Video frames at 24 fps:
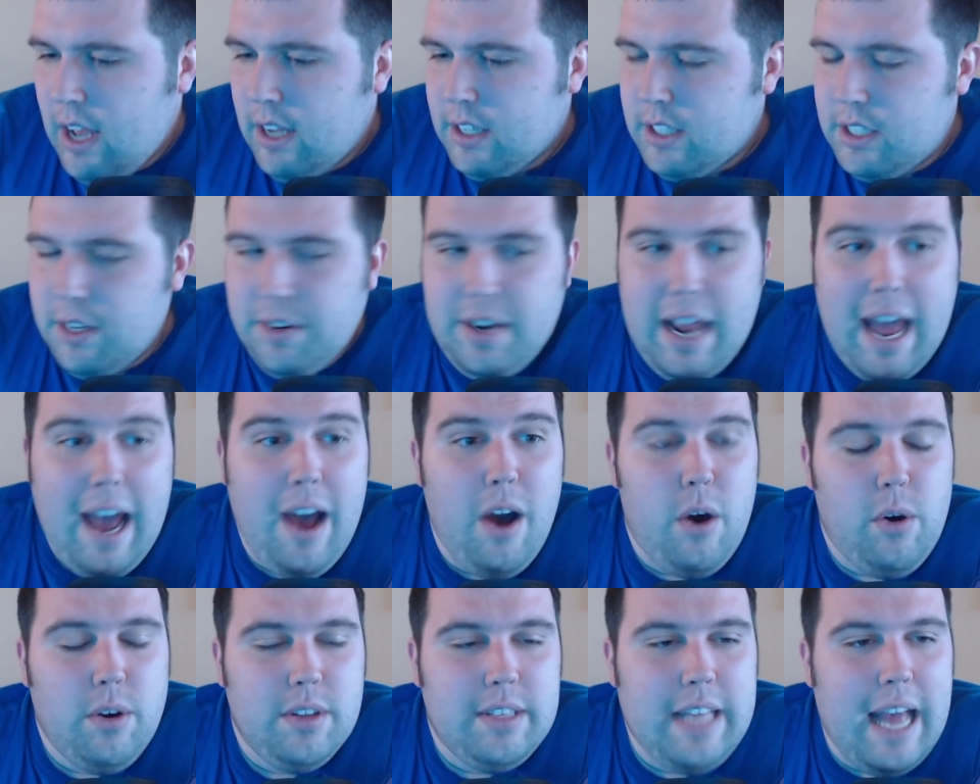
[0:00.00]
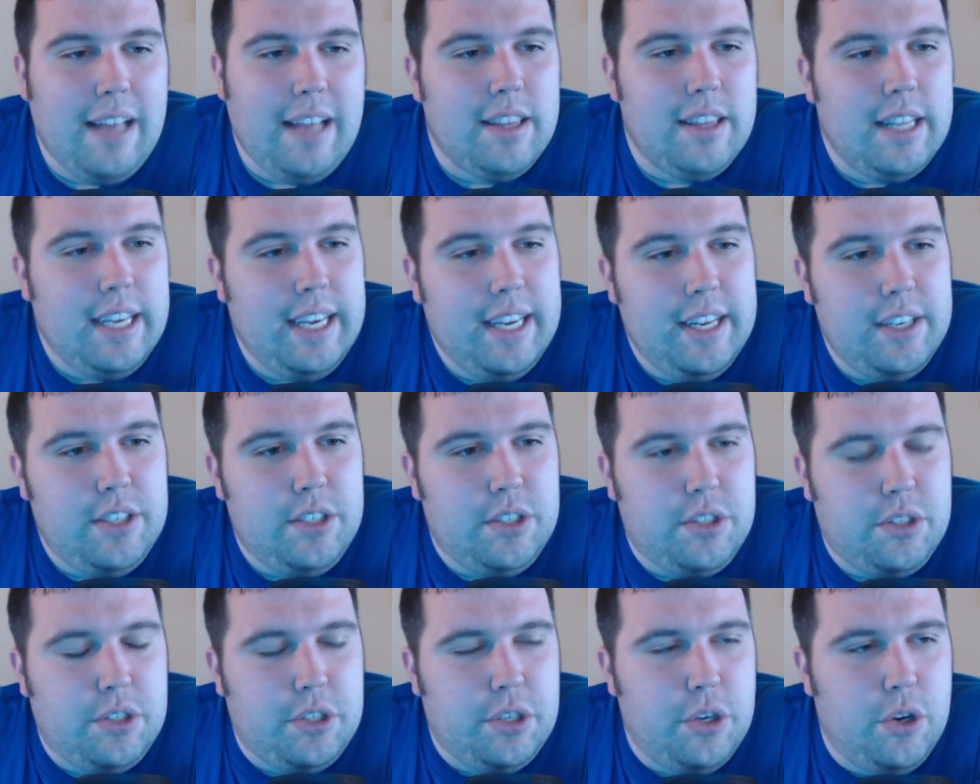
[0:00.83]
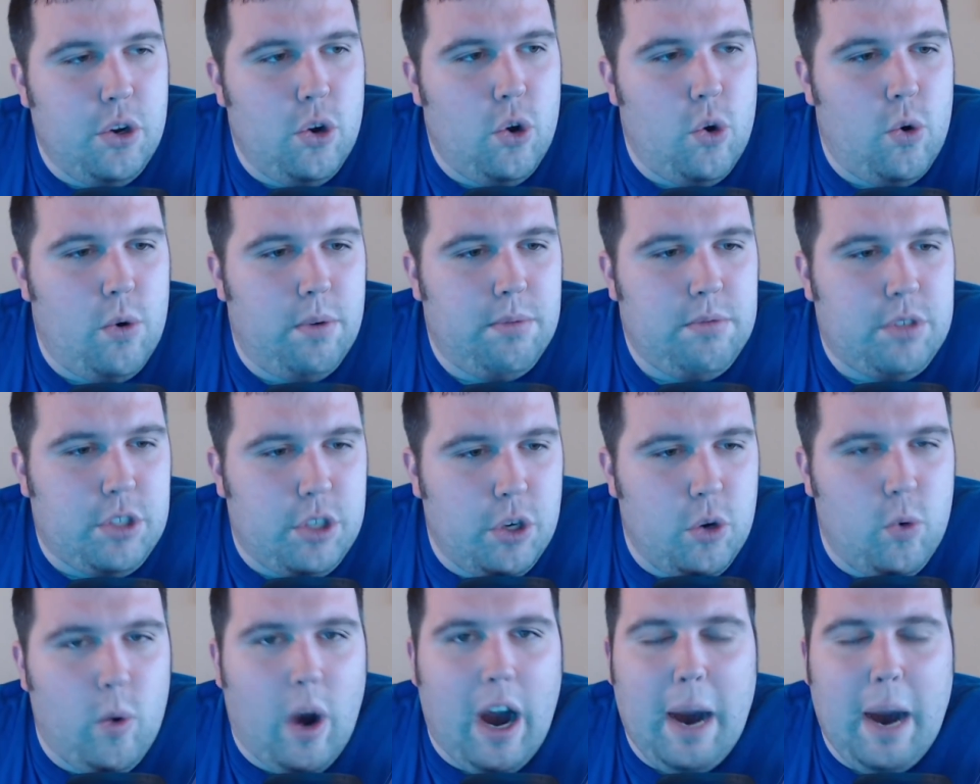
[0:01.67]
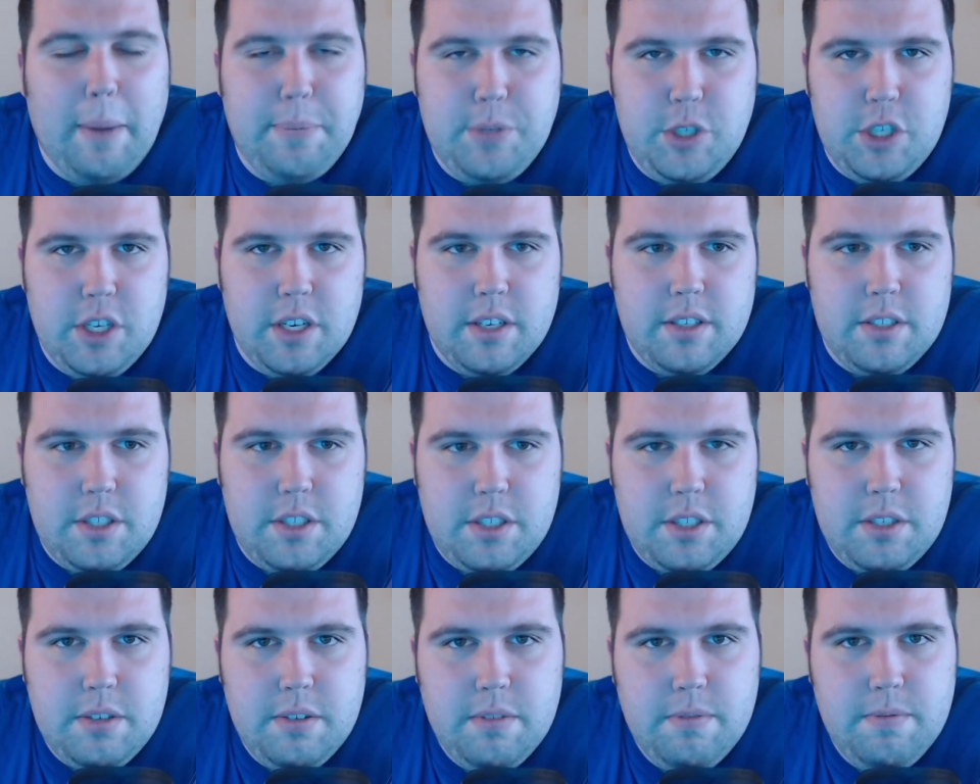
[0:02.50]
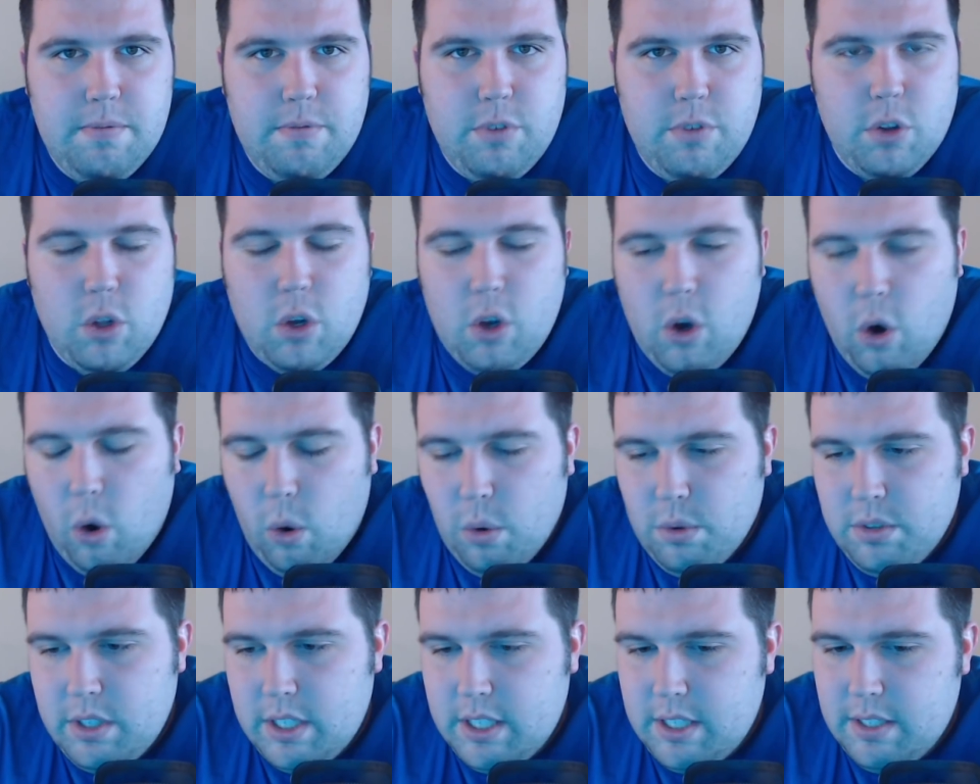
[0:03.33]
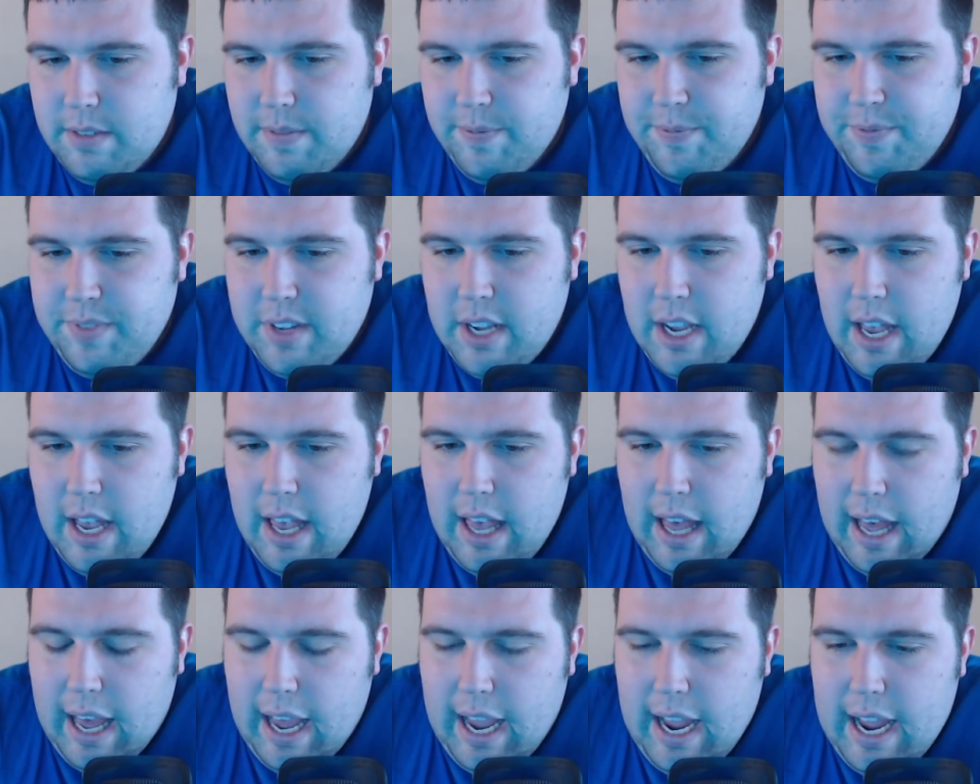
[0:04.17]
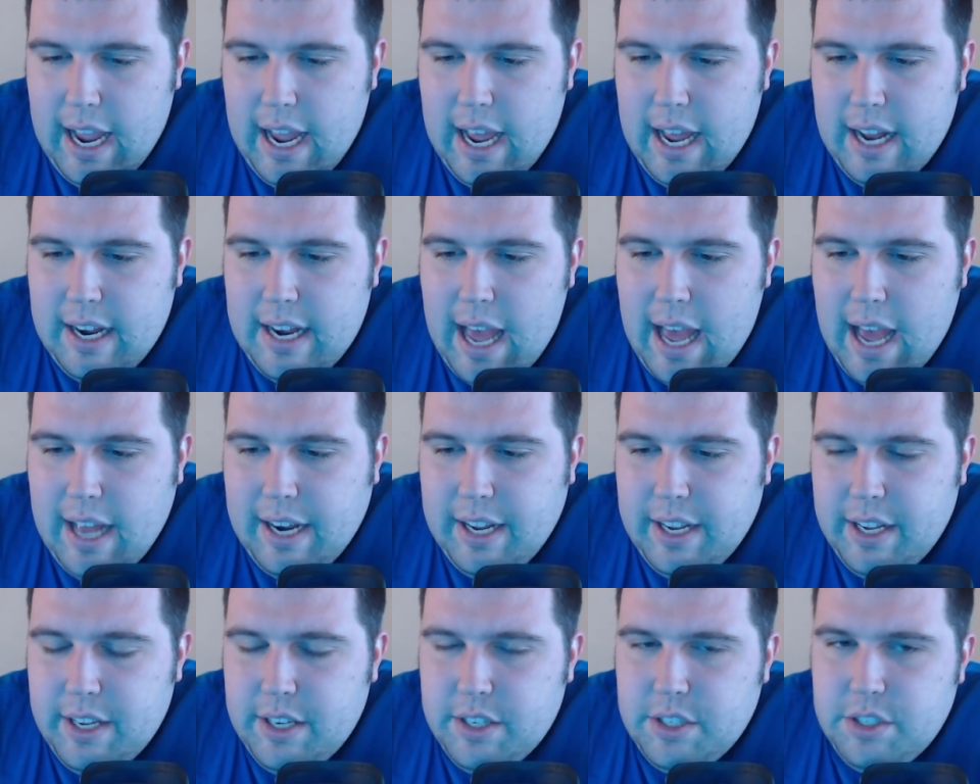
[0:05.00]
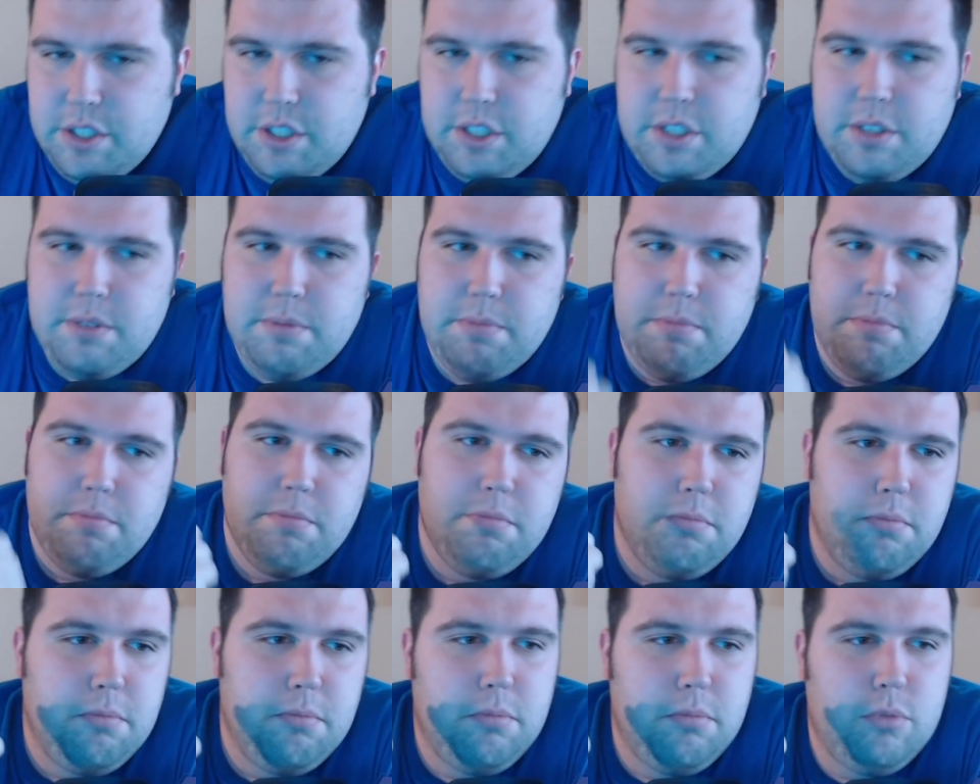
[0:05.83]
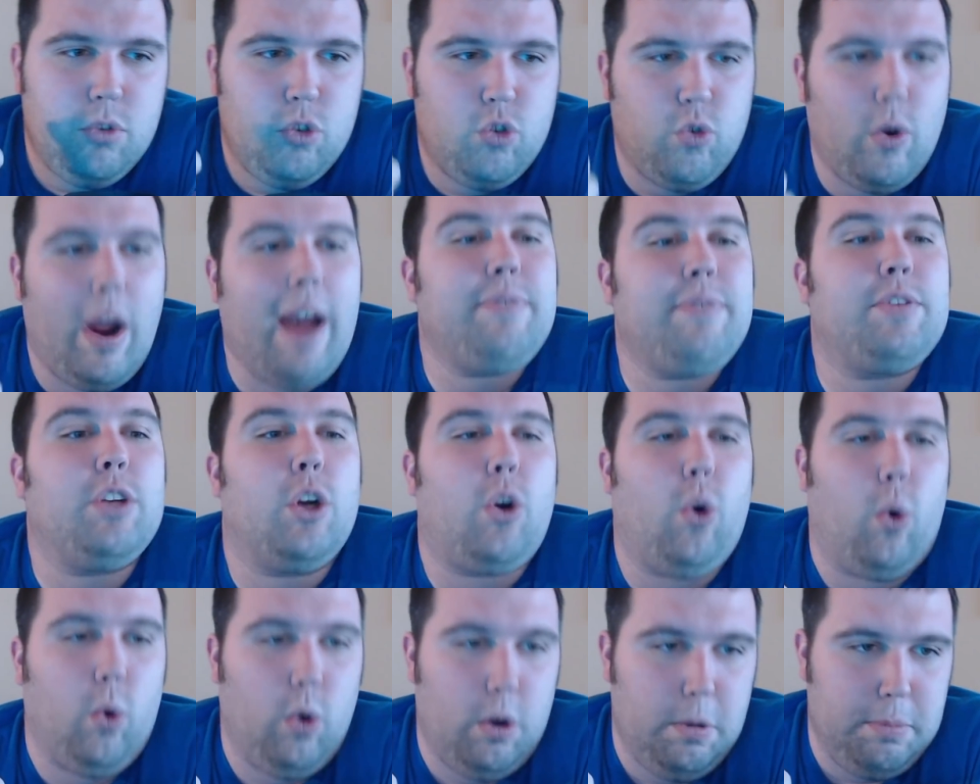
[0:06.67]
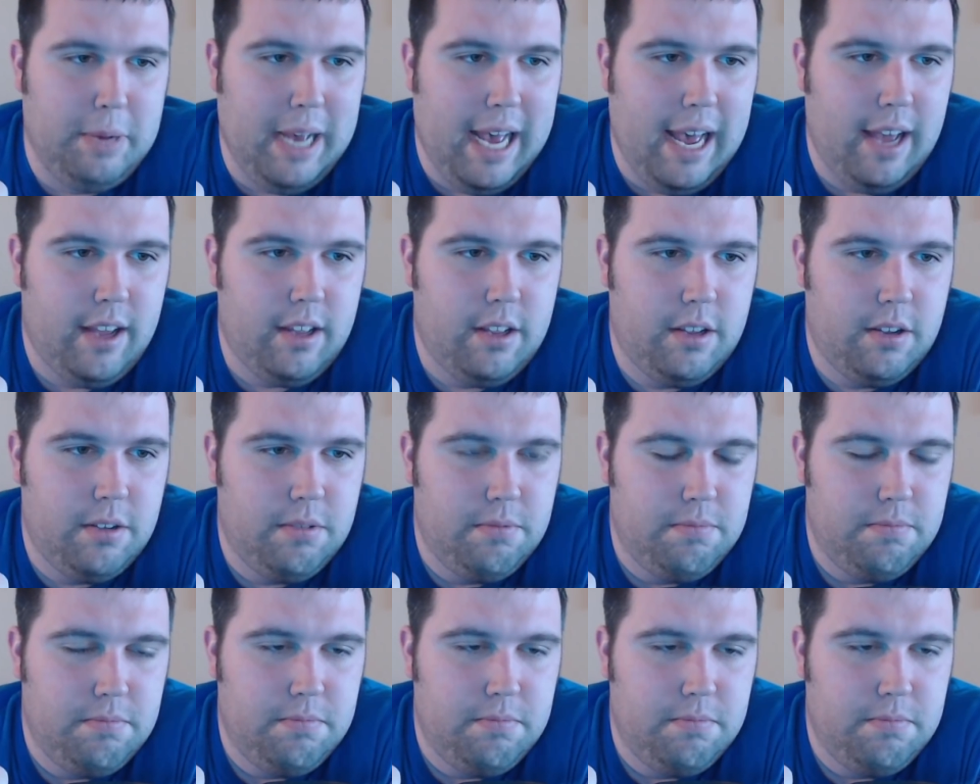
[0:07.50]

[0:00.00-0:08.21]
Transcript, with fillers: So now that leads to two options for the Colts, and that is draft a quarterback